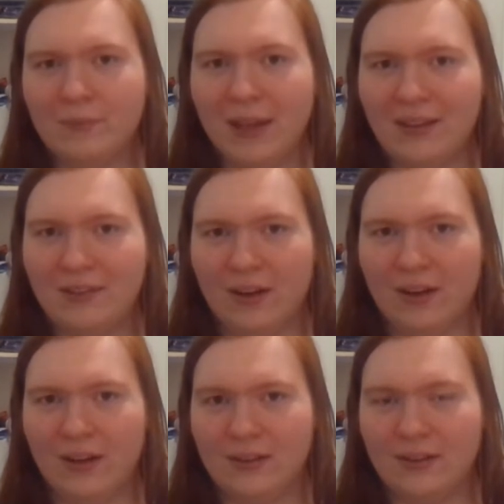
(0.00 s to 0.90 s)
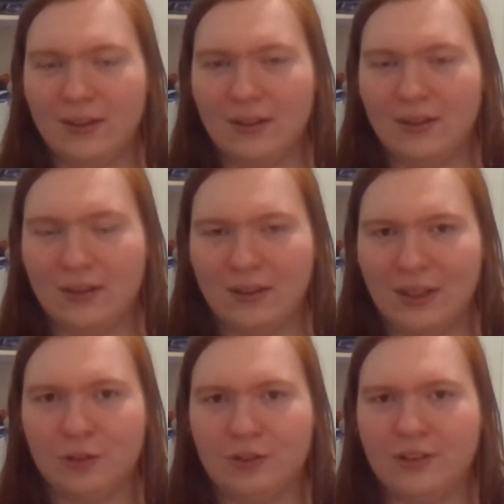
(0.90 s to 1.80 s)
based on the
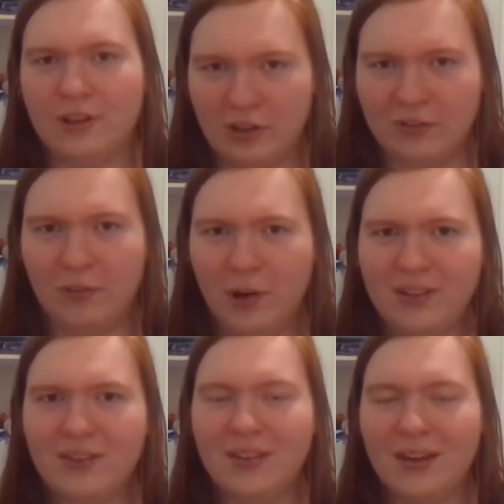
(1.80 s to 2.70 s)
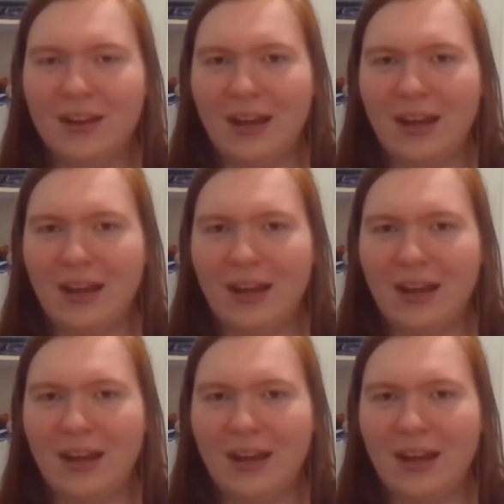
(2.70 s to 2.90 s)
teacher's tone of voice